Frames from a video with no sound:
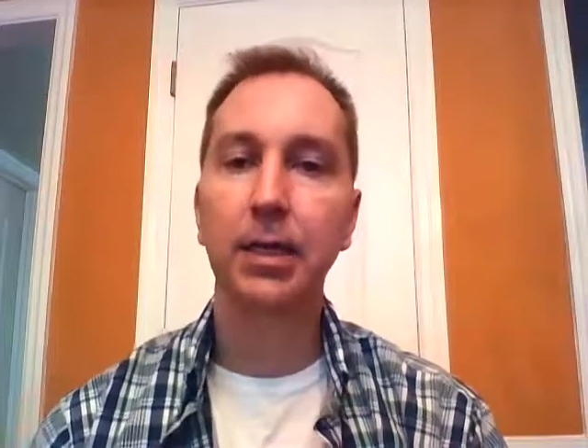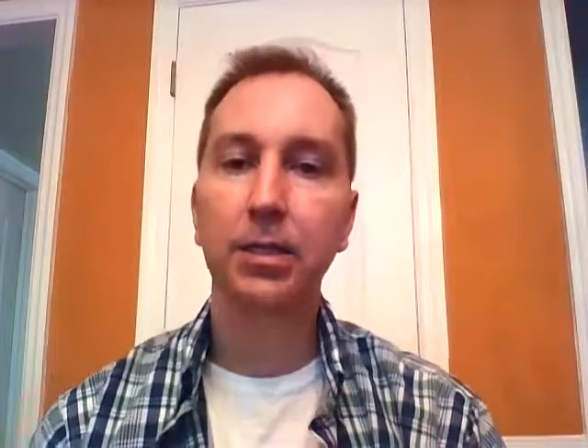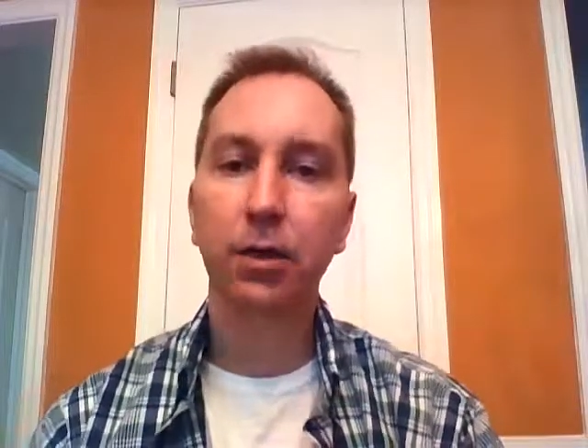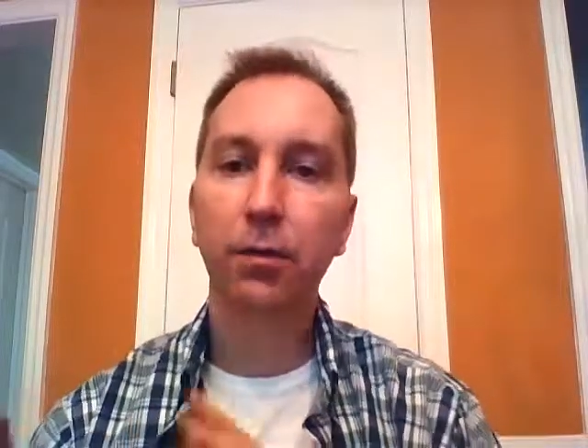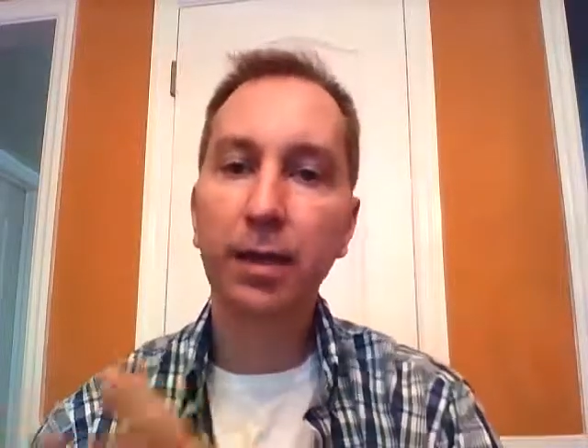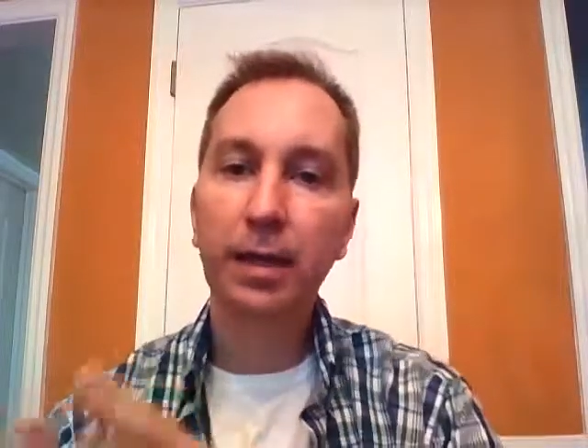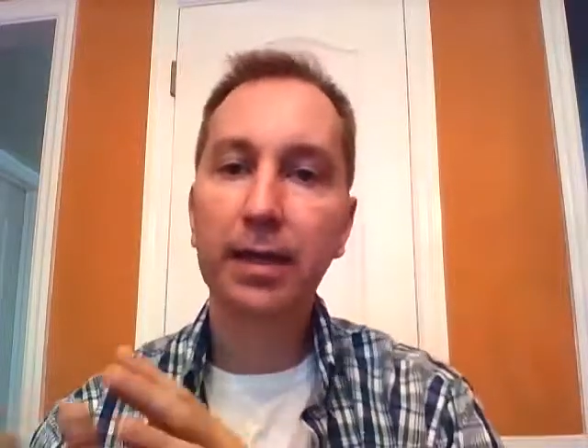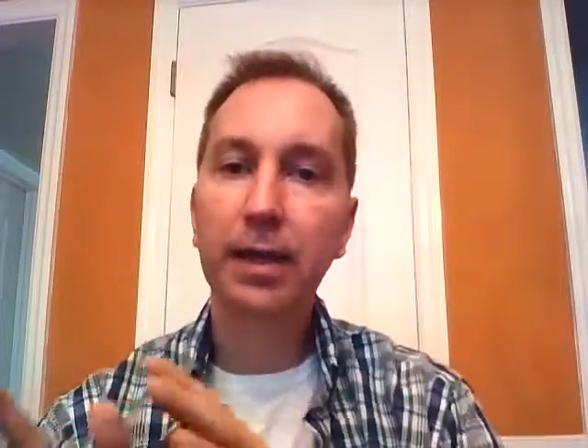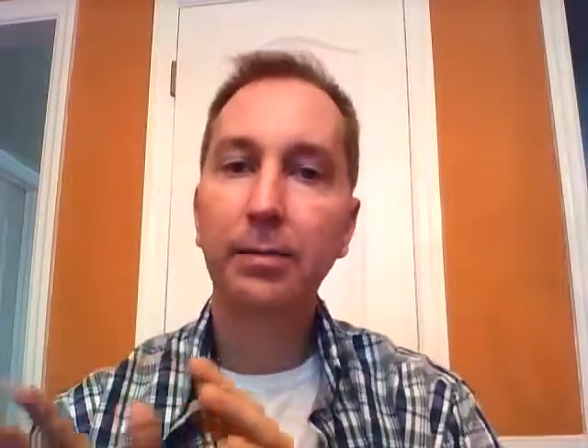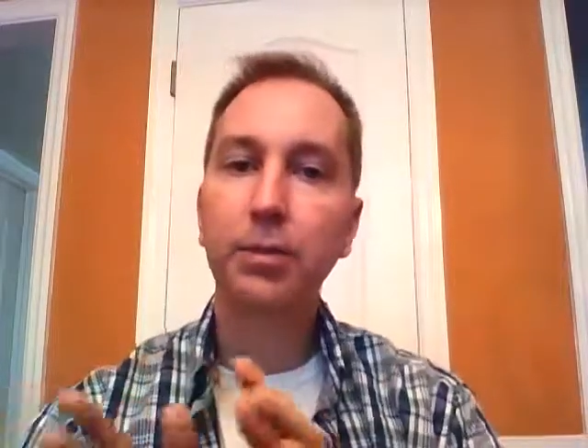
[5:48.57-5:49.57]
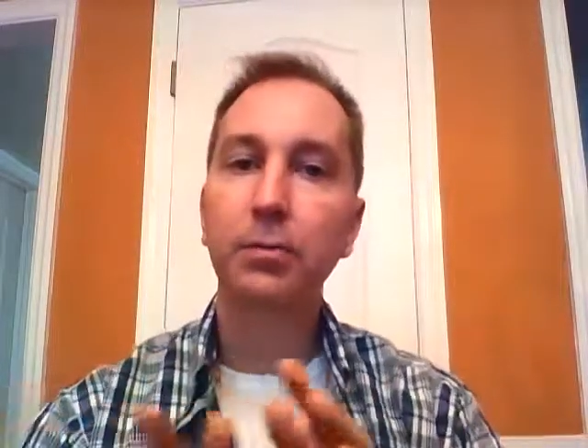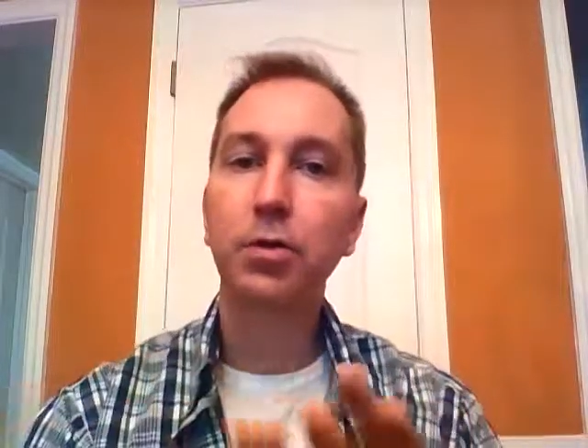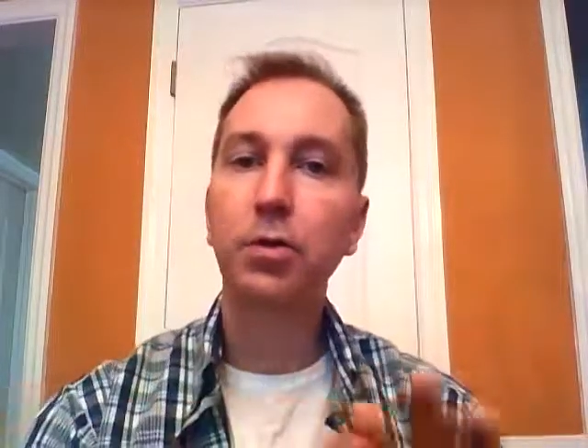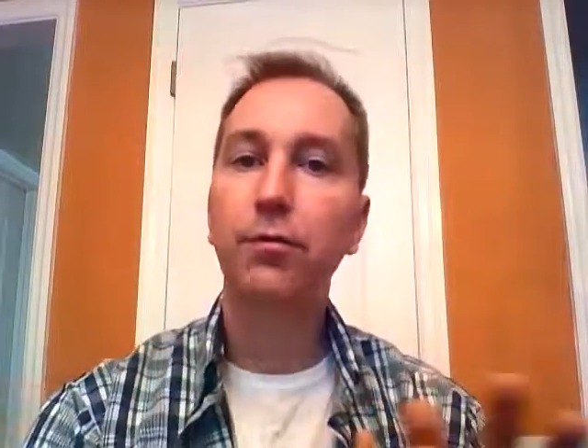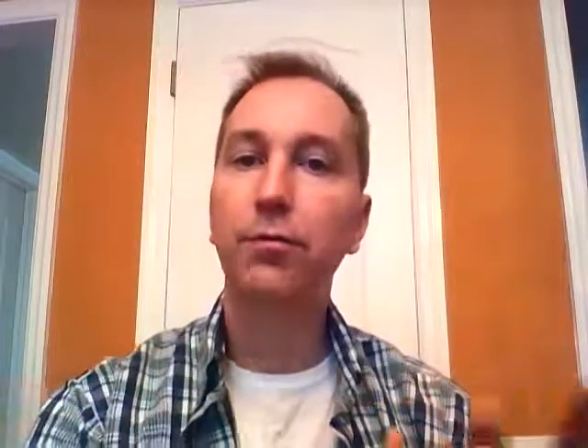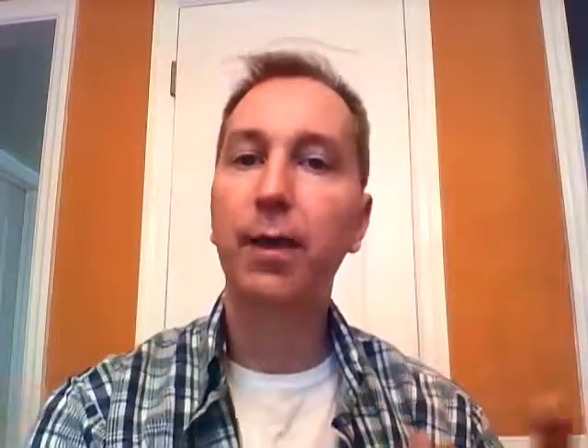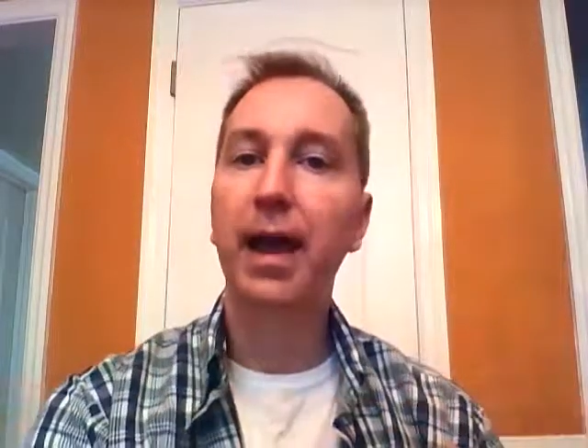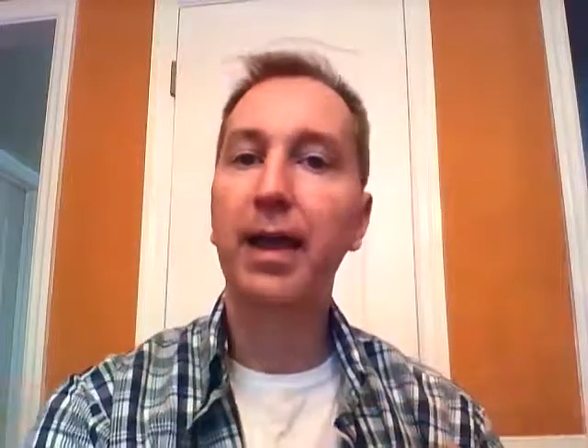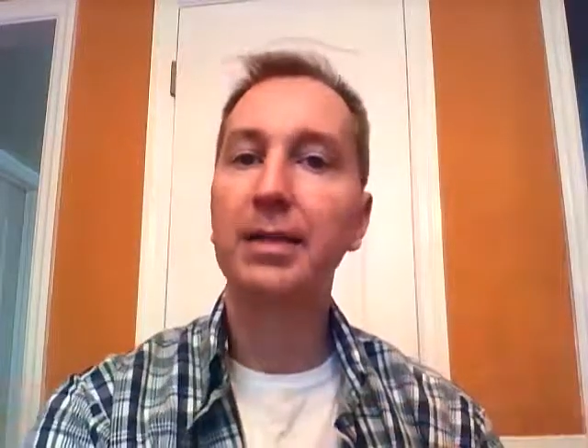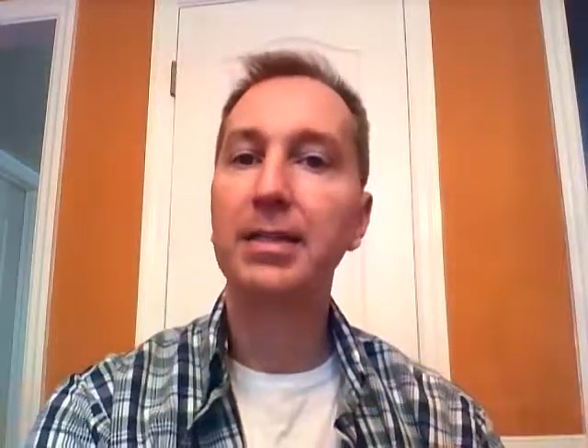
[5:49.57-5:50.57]
So if we can get them to move
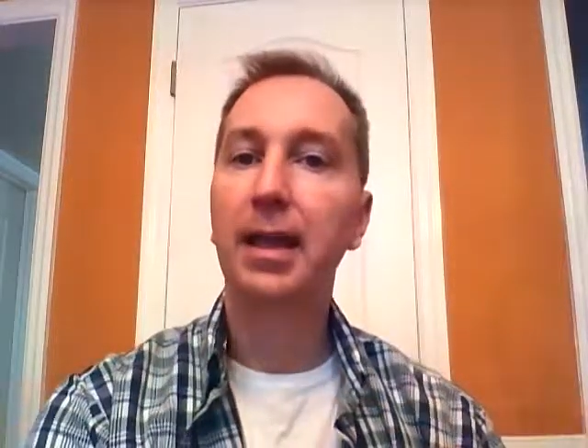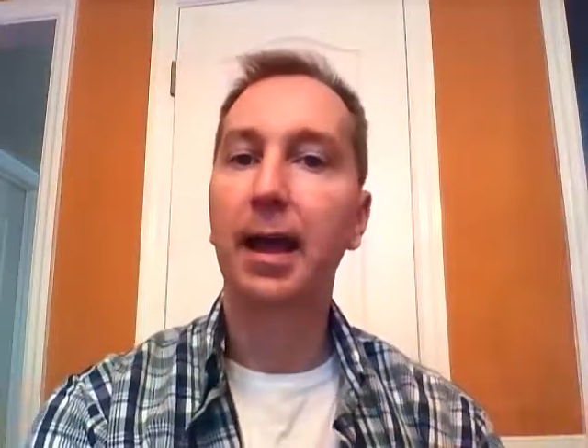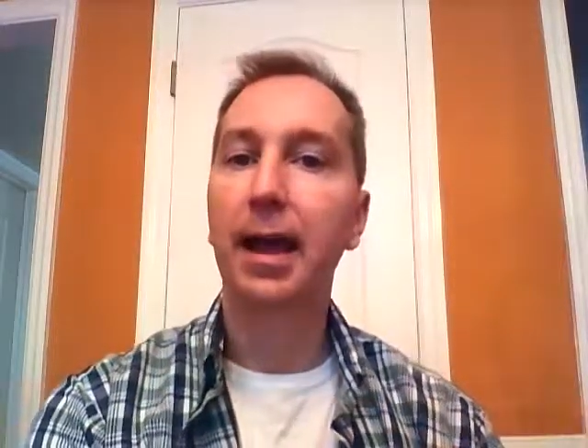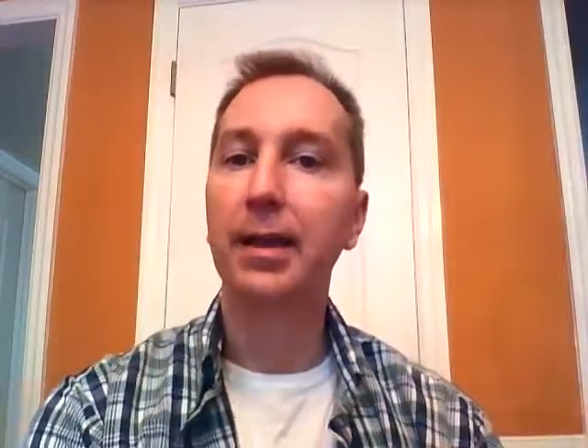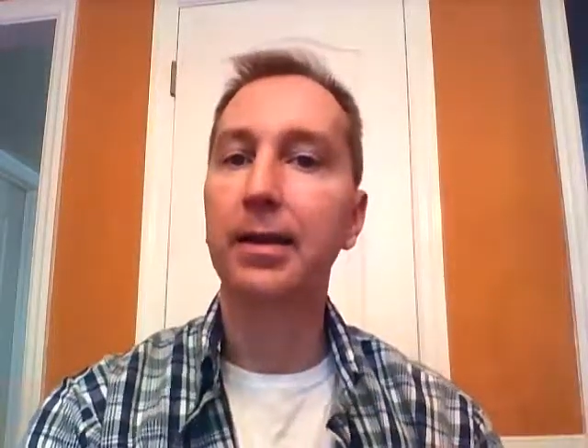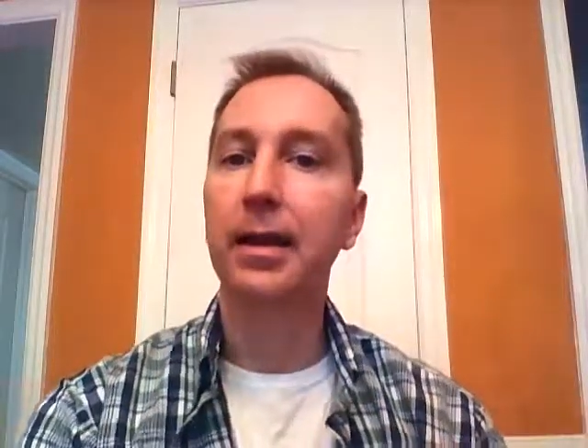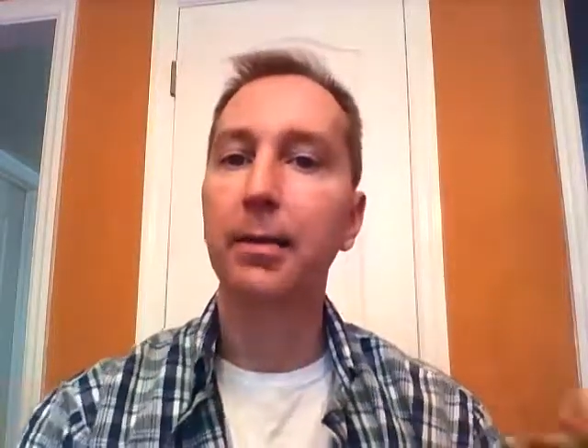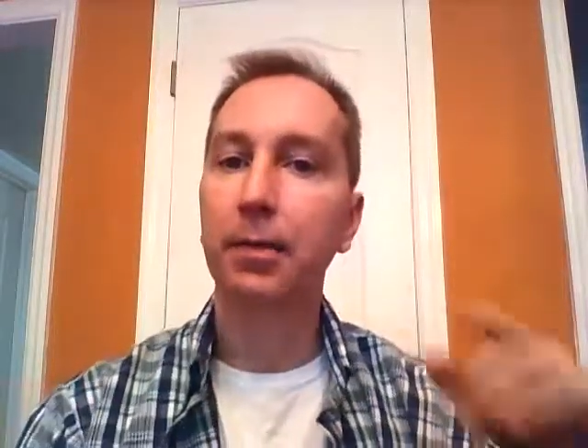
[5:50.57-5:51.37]
past that